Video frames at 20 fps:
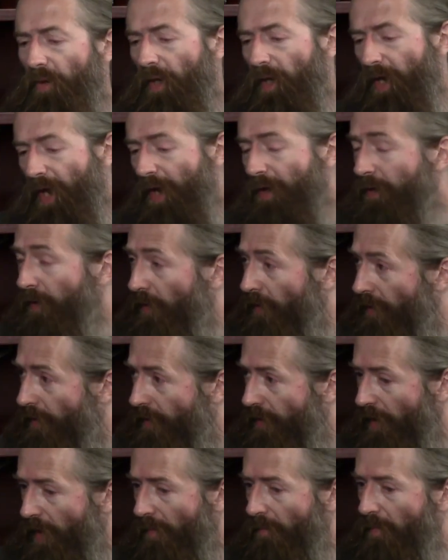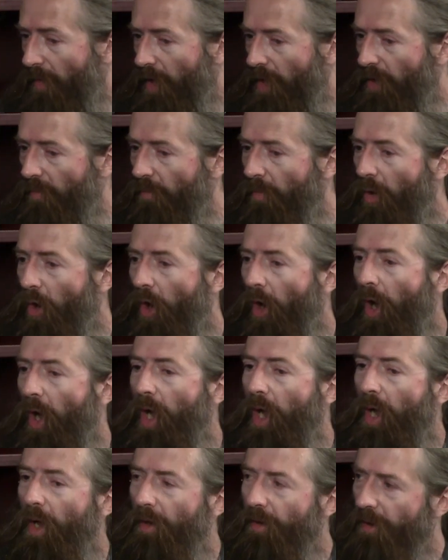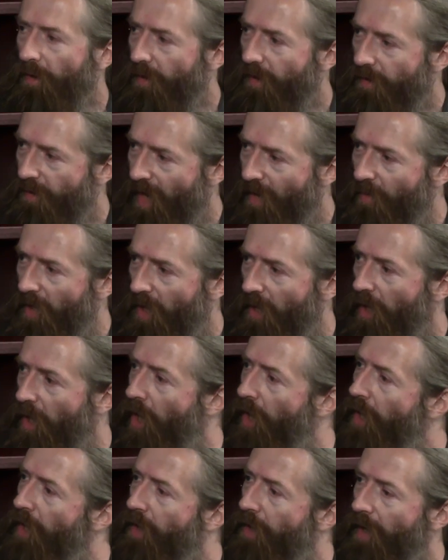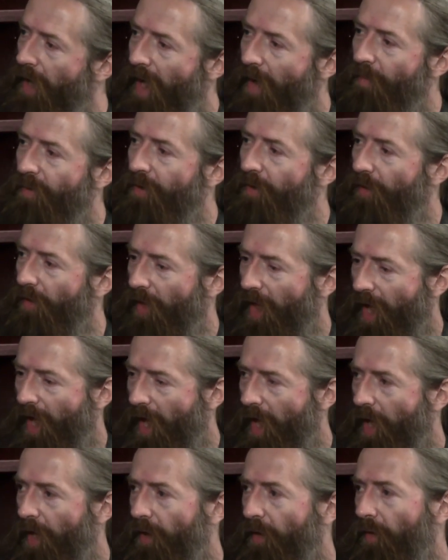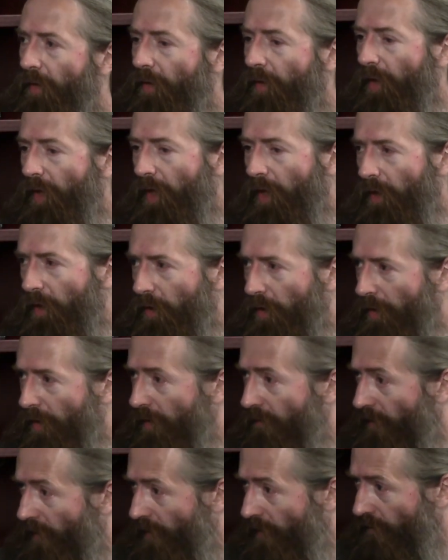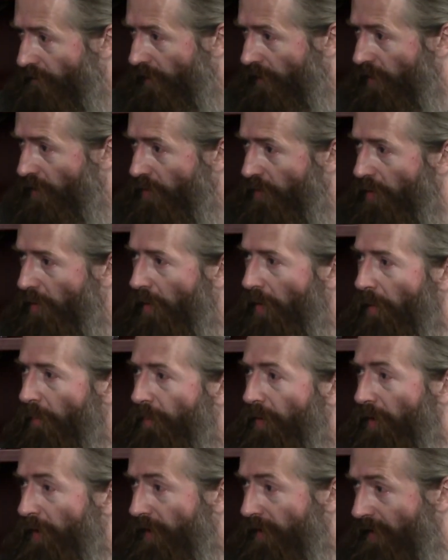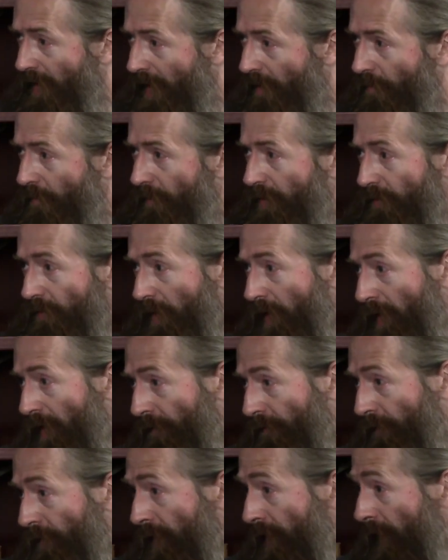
in essence, a much more systemic concept than the use of individual pure stem-derived